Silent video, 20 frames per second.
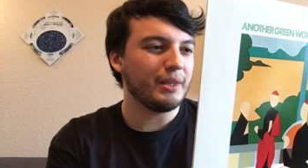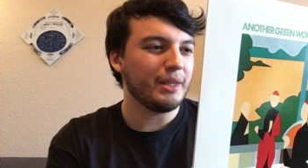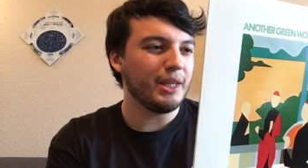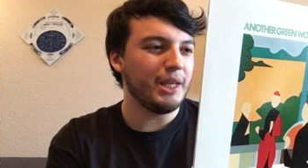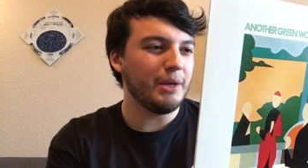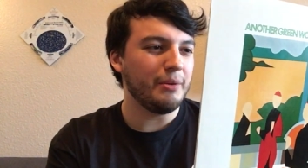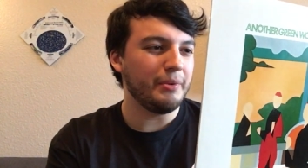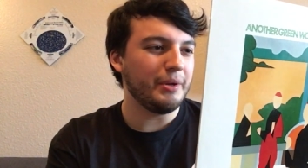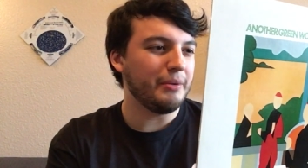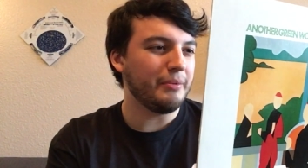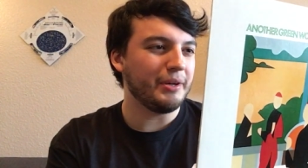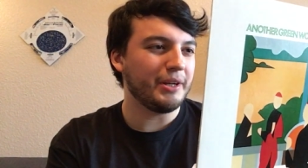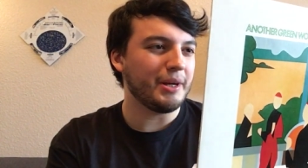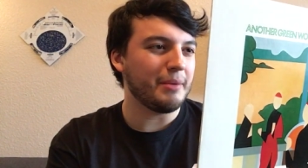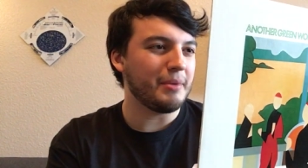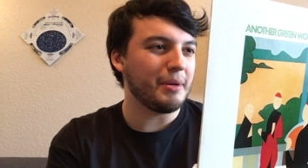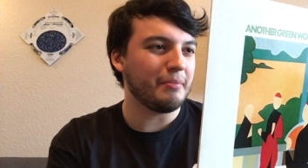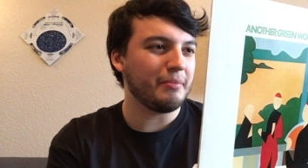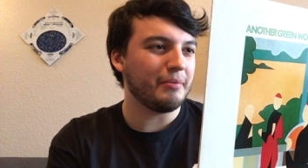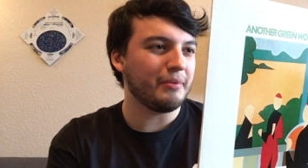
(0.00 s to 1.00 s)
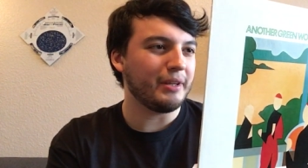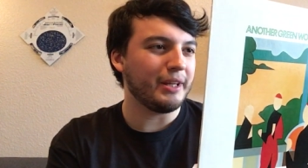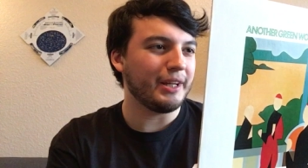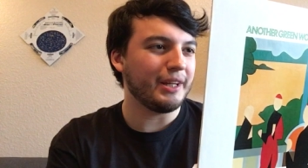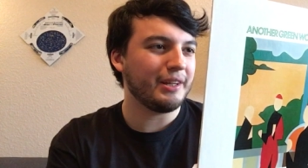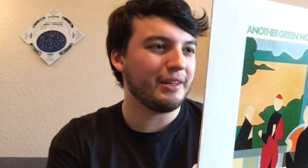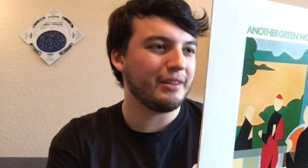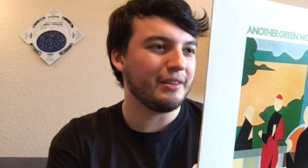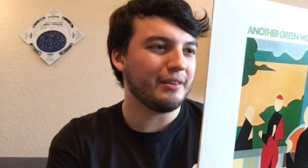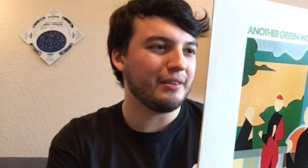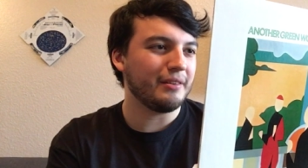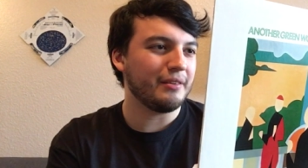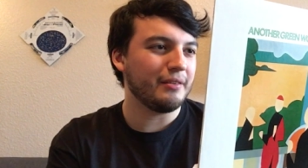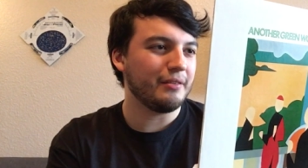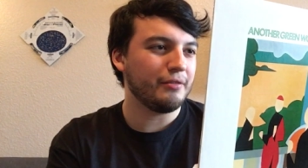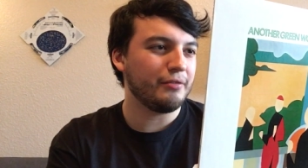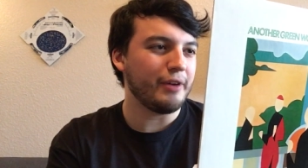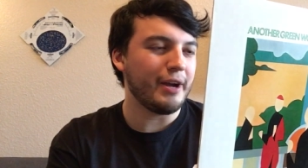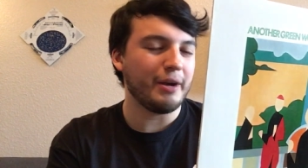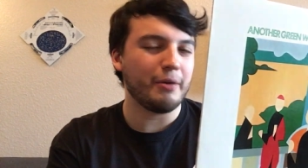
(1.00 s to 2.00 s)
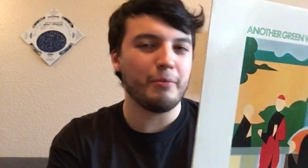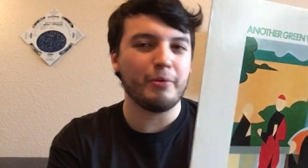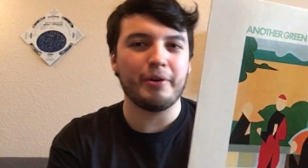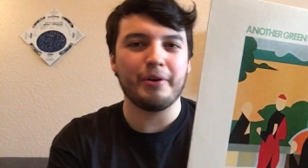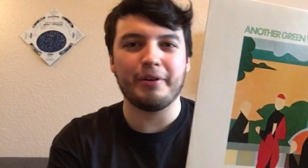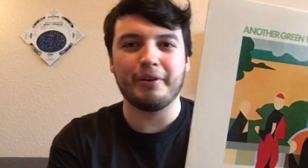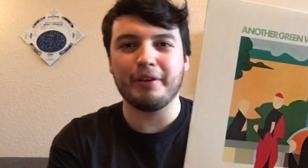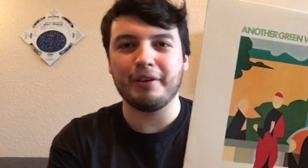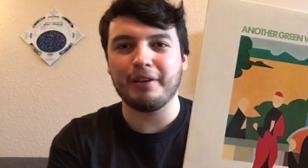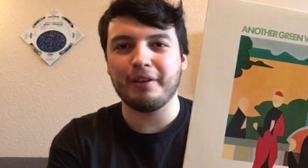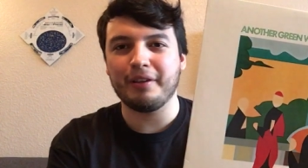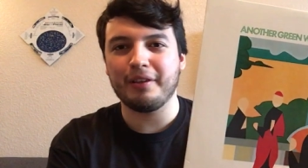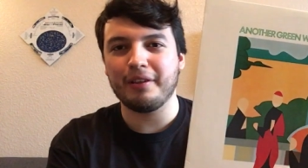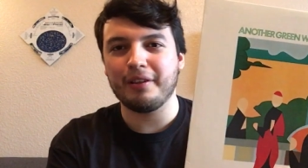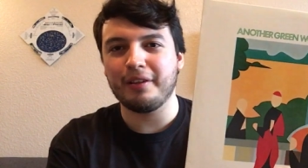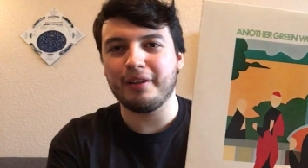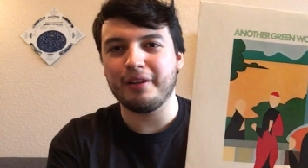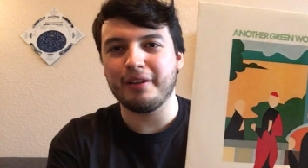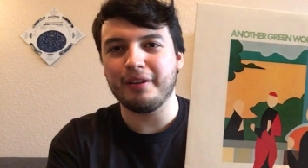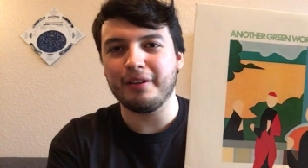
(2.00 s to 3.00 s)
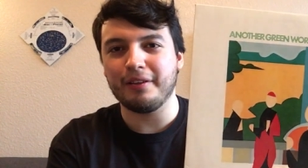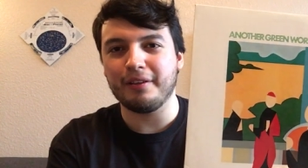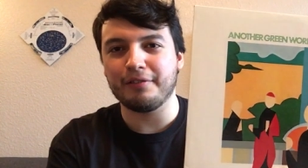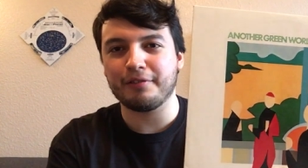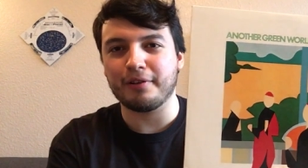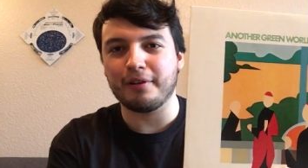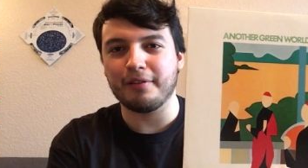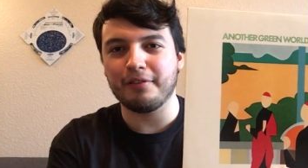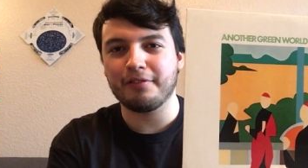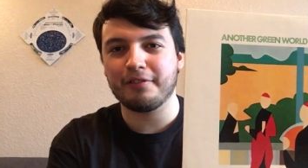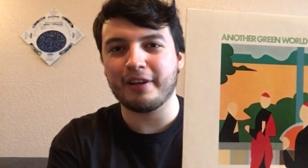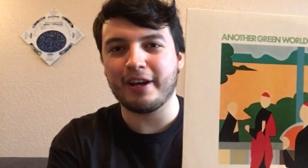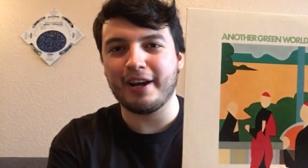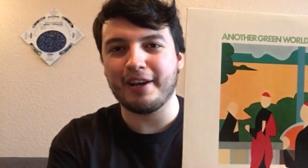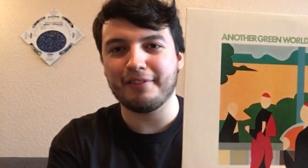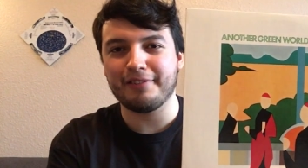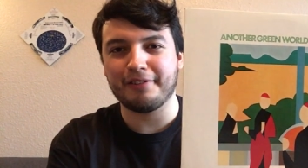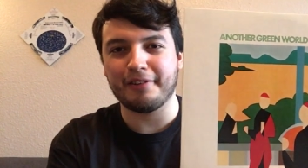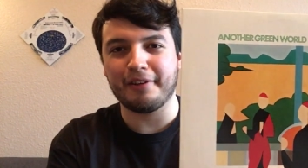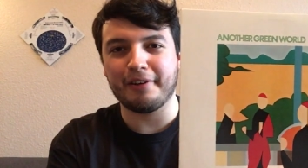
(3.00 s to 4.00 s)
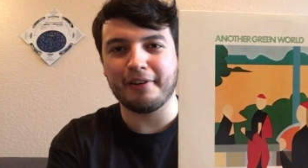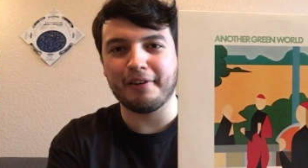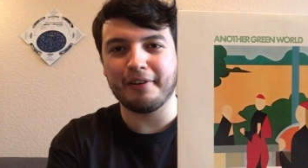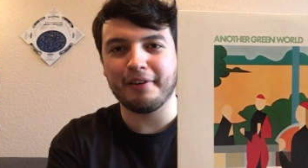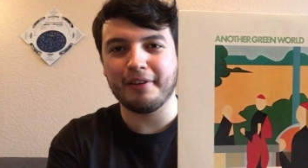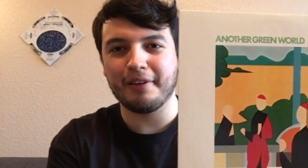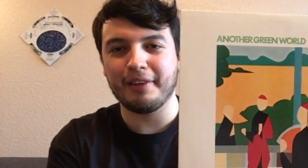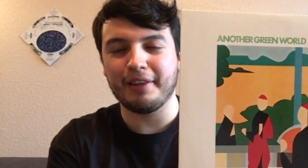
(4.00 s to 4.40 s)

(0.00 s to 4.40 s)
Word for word: he, it would come up like track one uh, is called Sky Saw,